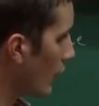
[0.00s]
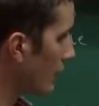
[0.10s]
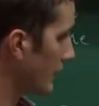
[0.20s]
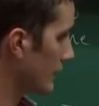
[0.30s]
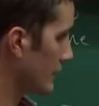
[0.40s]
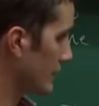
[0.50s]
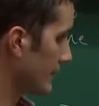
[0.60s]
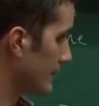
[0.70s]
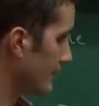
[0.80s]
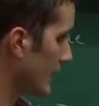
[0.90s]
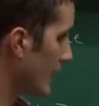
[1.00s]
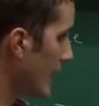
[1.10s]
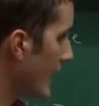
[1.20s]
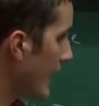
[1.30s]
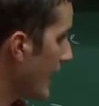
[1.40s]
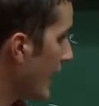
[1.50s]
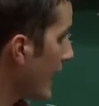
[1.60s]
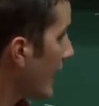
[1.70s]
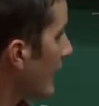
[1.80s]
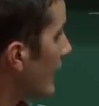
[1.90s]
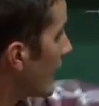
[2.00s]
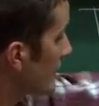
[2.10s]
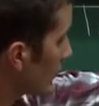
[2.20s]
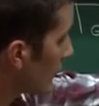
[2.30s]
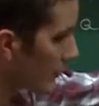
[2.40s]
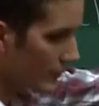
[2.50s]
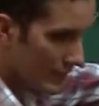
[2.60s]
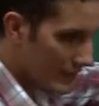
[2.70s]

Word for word: or variants. And so